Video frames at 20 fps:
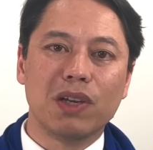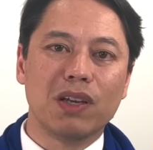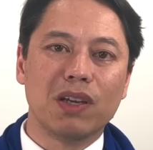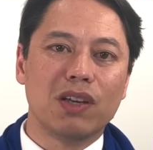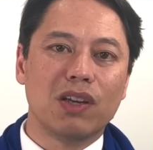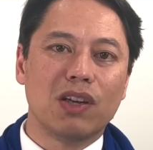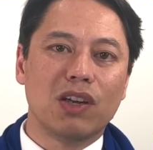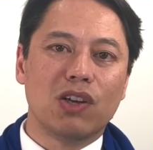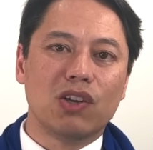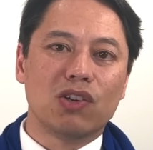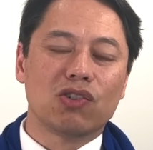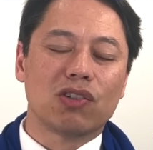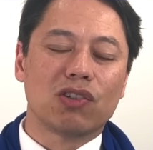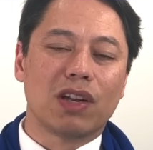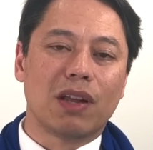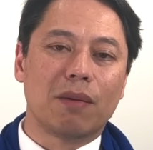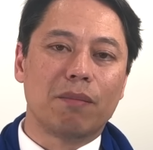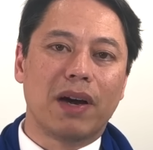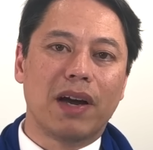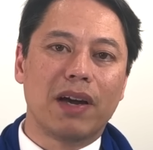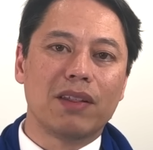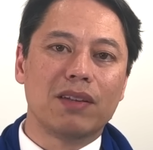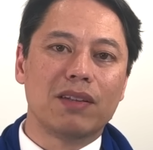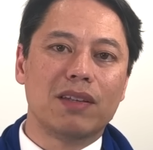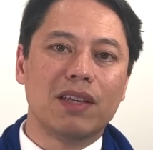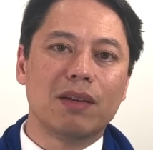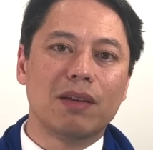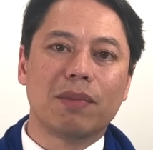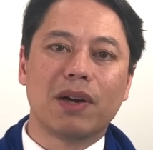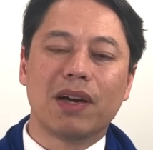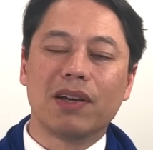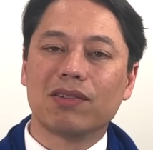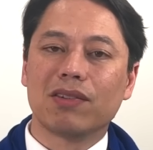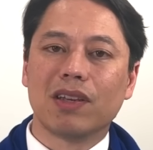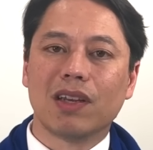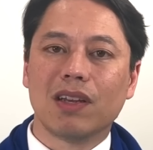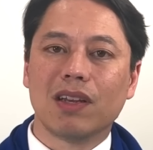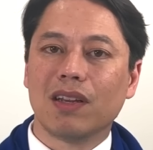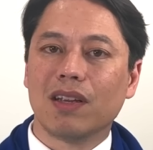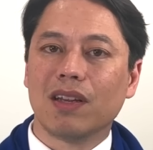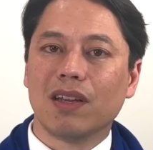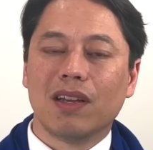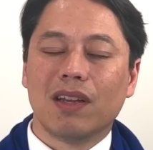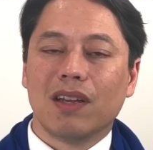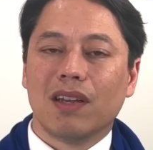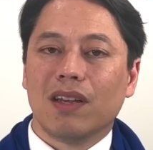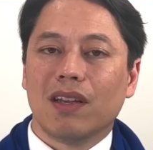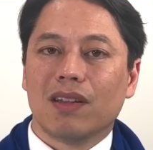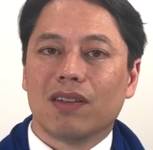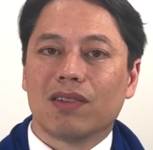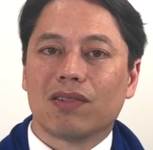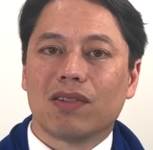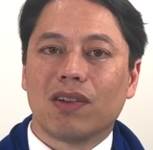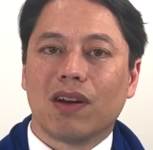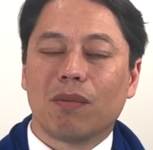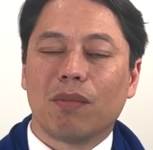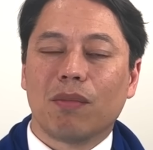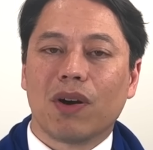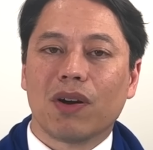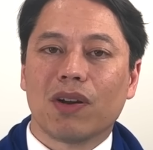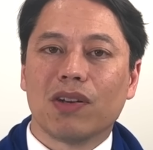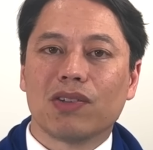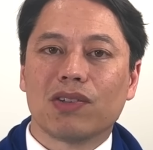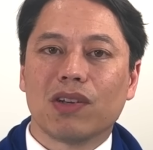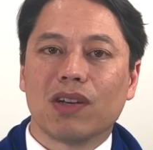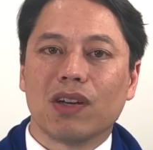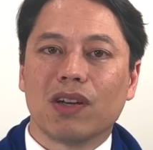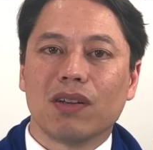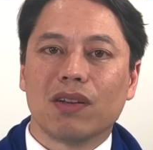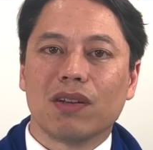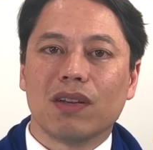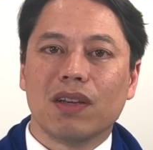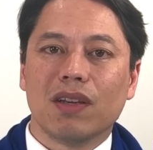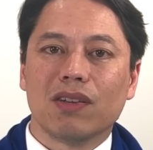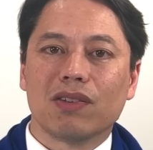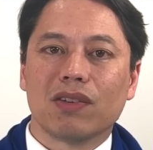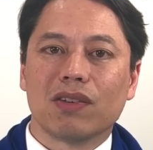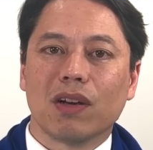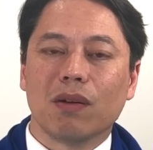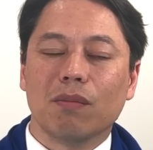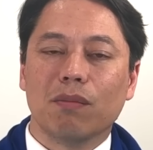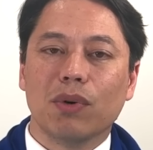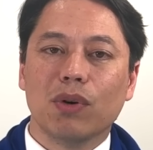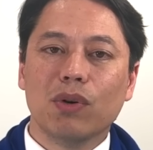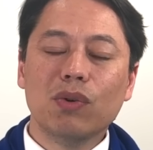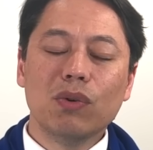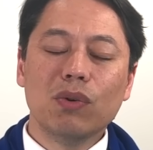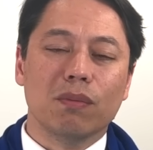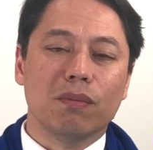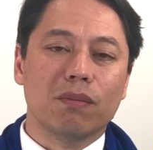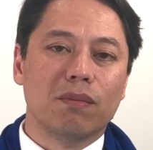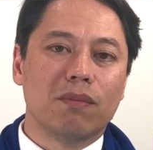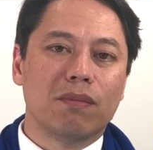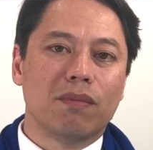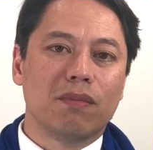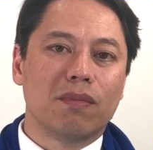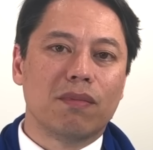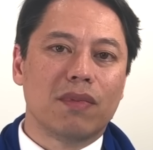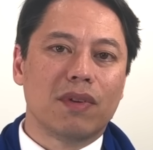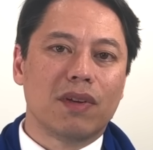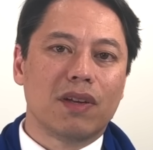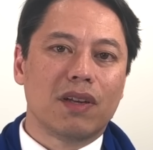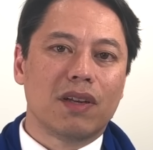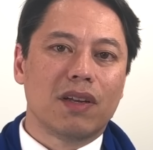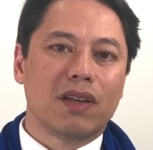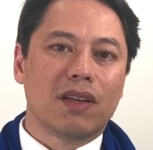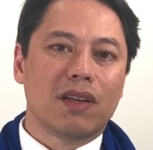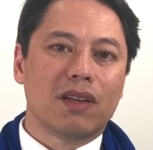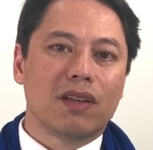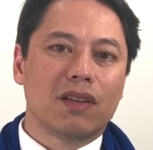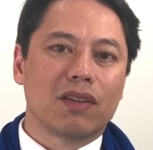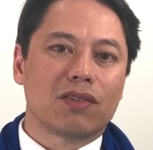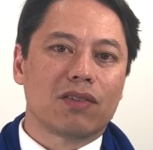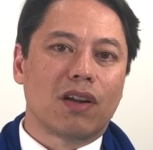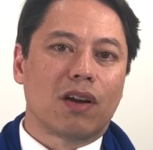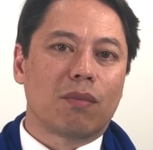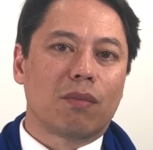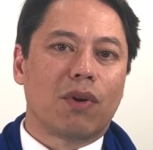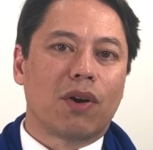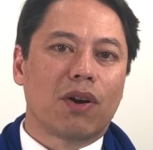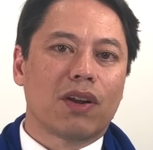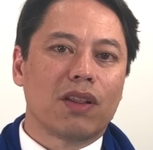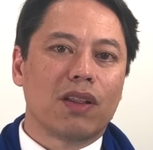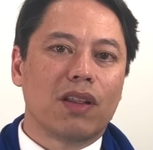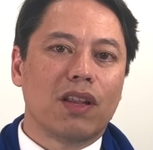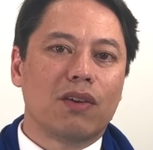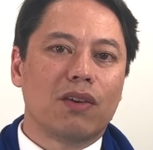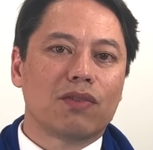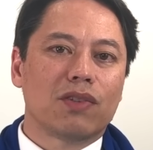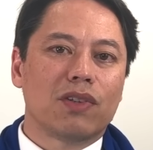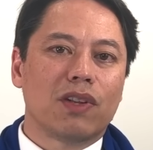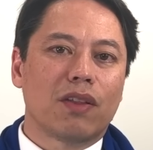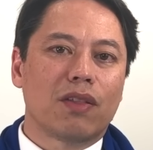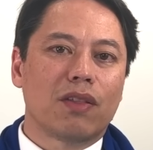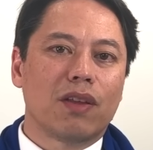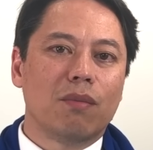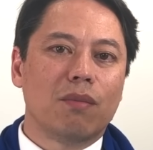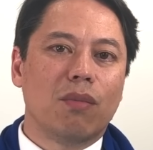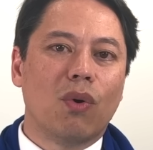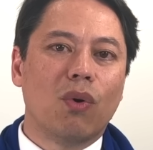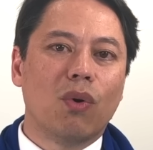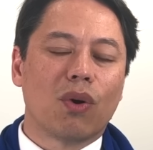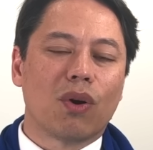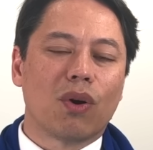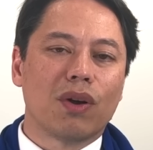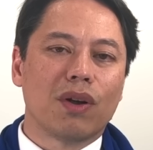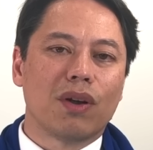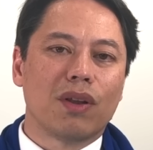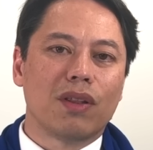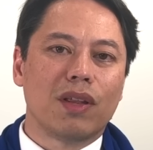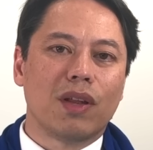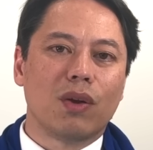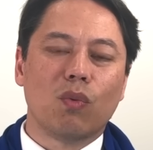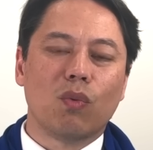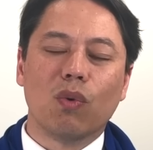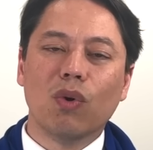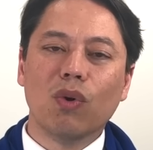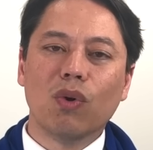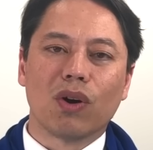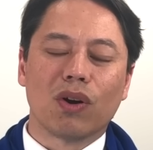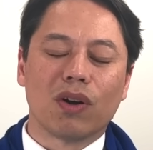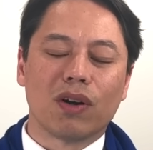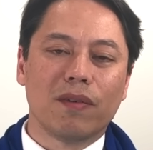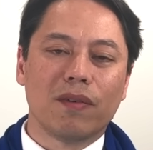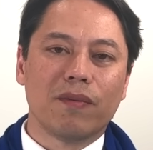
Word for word: me, should I buy the dip? I said, stock market's is gonna boom. The stock market loves nothing more than war.